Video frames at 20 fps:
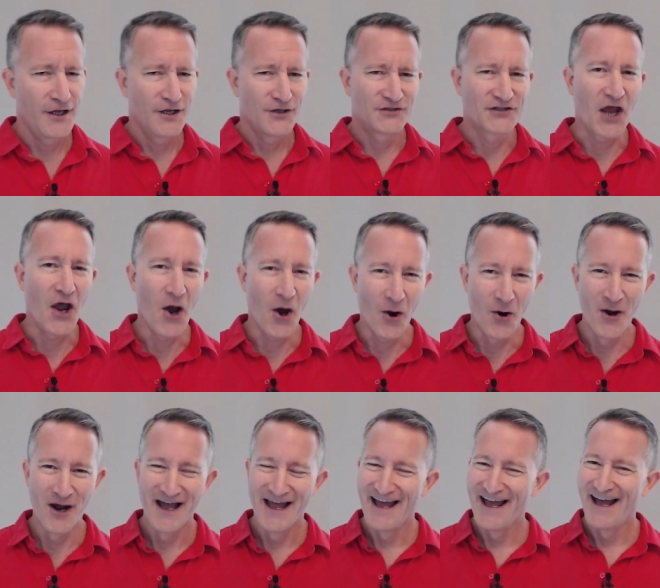
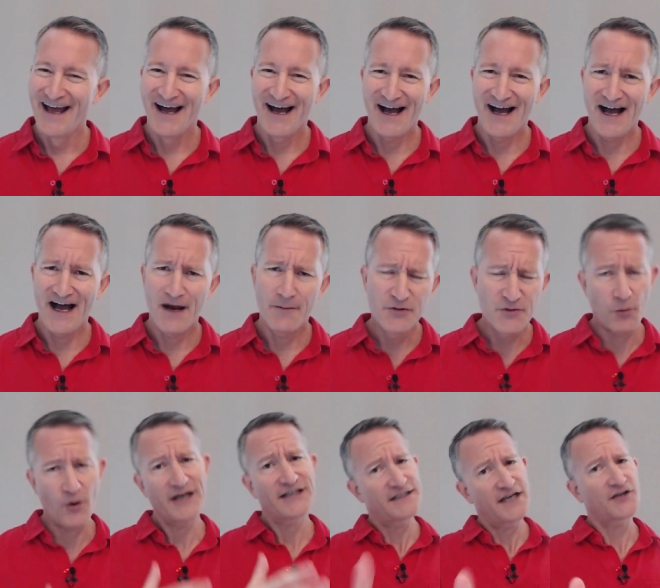So, but the
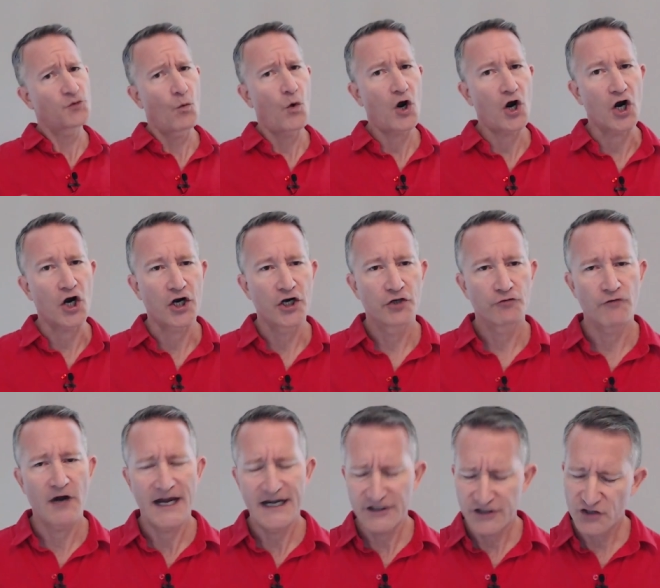point is it doesn't work,
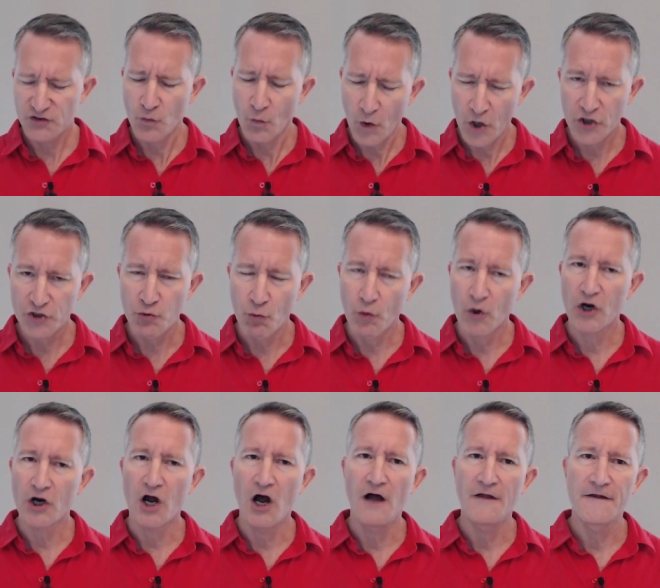right? It doesn't work to
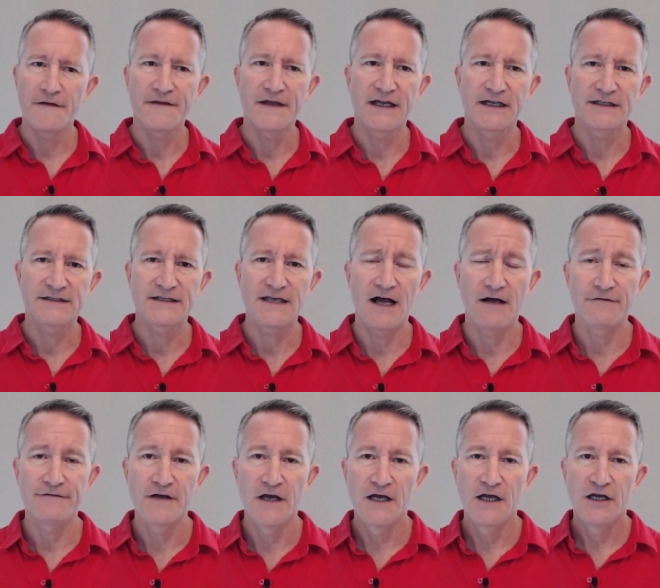work on the thing
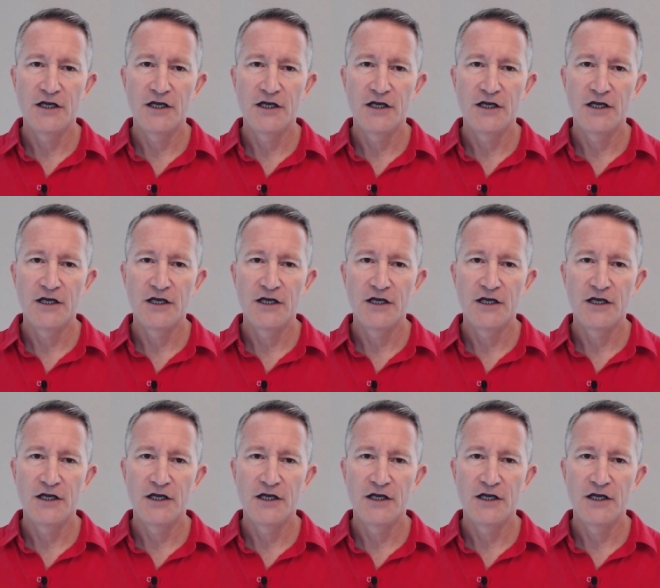itself.